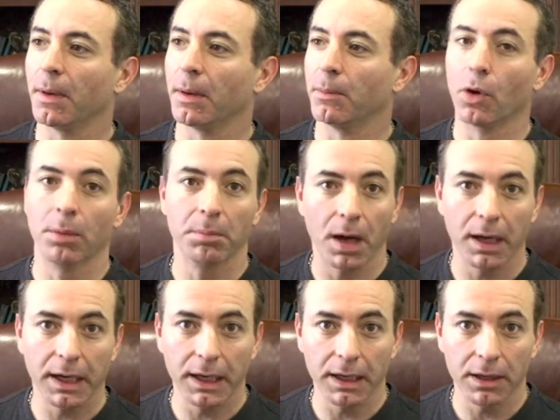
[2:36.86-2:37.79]
more
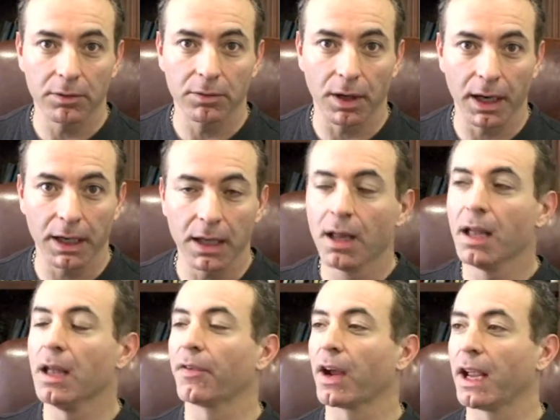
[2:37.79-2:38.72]
money, right?
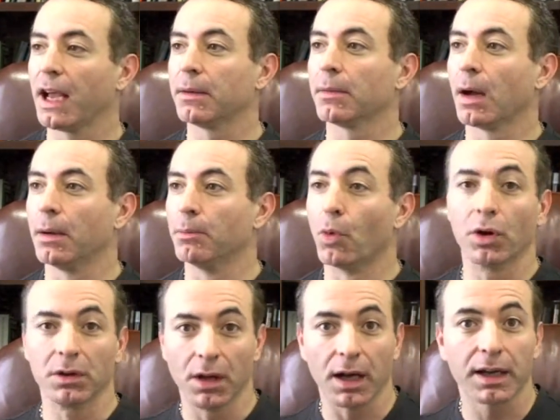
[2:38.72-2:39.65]
If I had
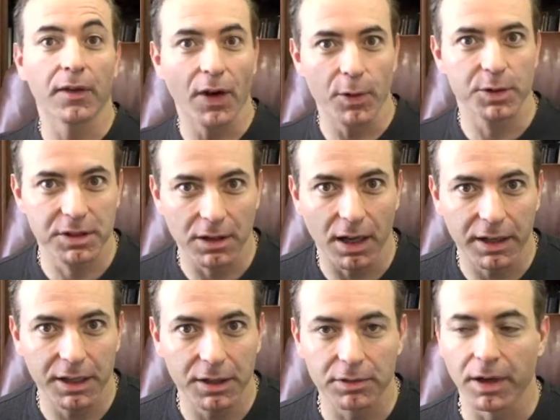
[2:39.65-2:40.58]
more luck, if I was
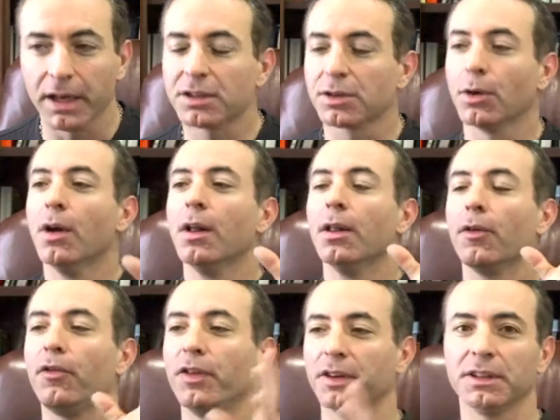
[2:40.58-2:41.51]
luckier, right? So
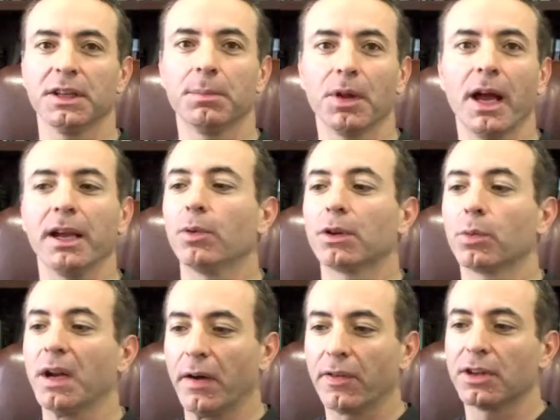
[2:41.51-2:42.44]
fill in the blank with
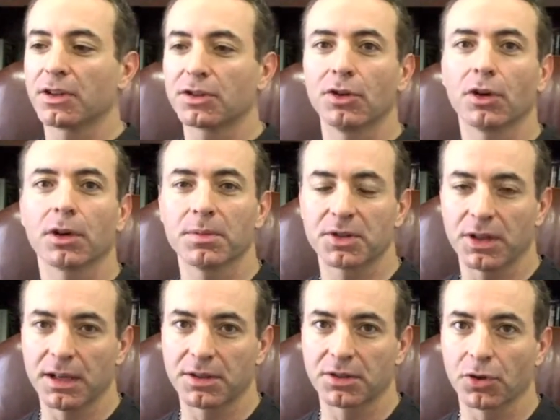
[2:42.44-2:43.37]
whatever the
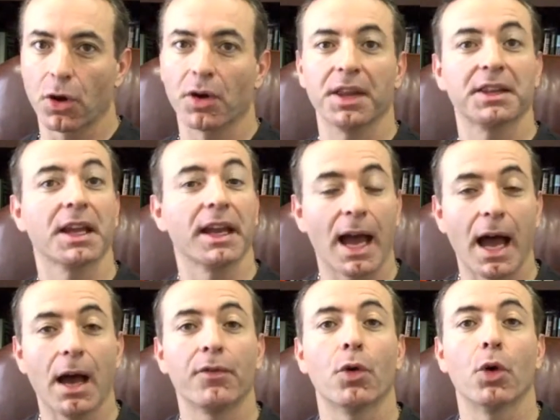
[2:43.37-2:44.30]
circumstances are that they
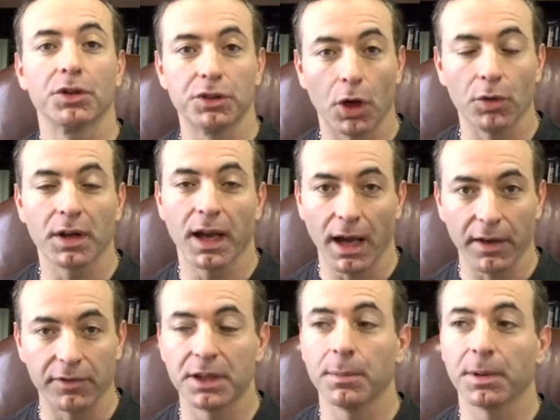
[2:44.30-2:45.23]
have or don't
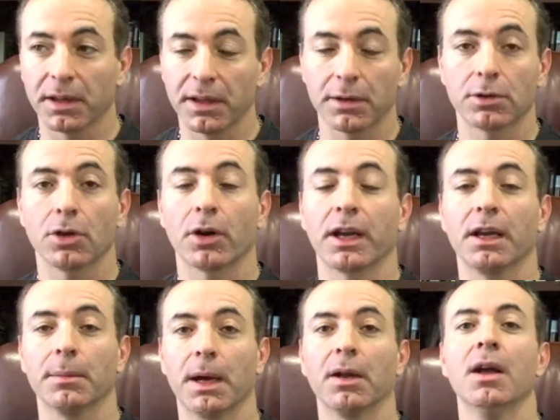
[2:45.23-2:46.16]
have. Typically, they're
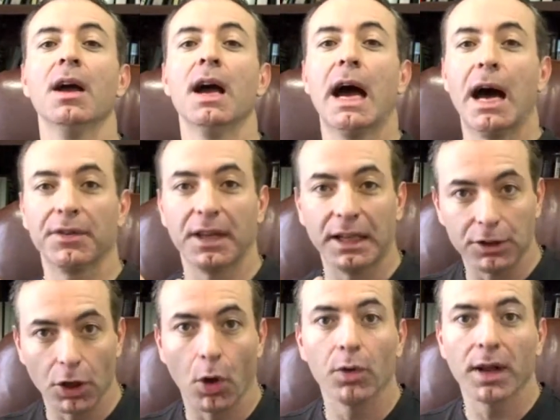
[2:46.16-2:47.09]
talking about how they
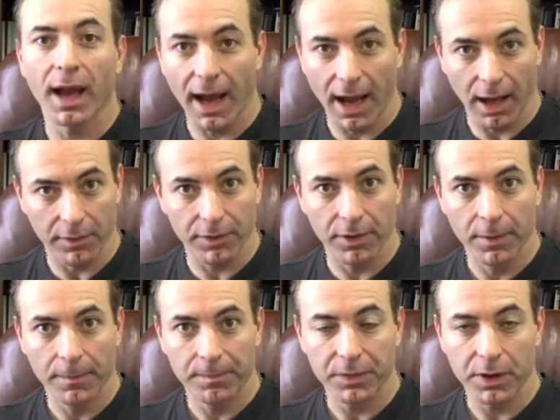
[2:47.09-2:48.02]
don't have.
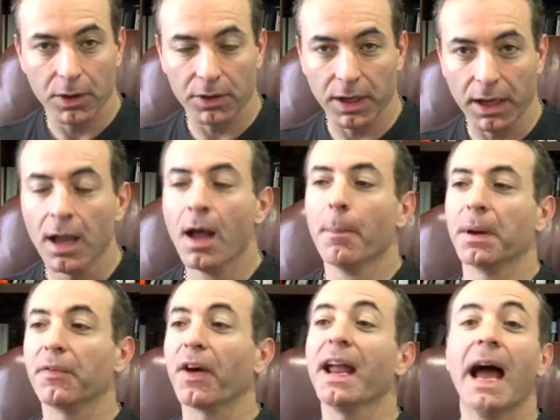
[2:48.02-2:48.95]
Okay,
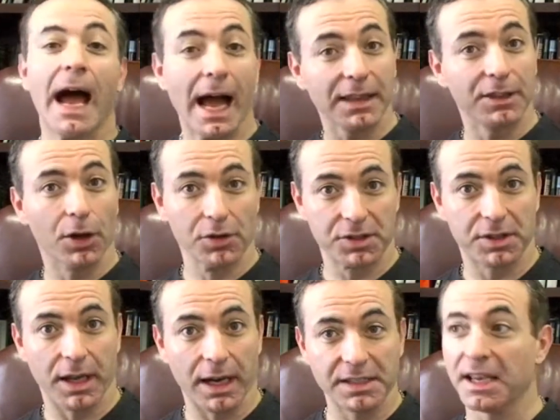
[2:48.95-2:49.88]
but if I had those
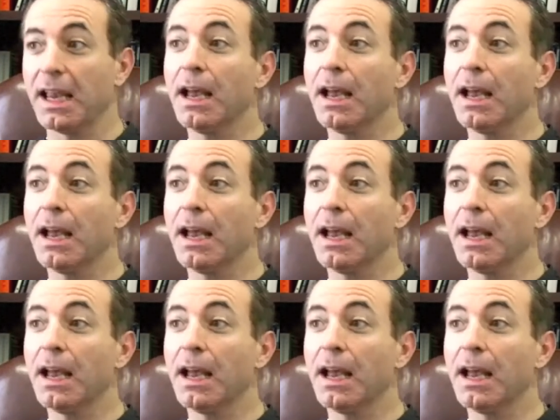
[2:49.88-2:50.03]
things,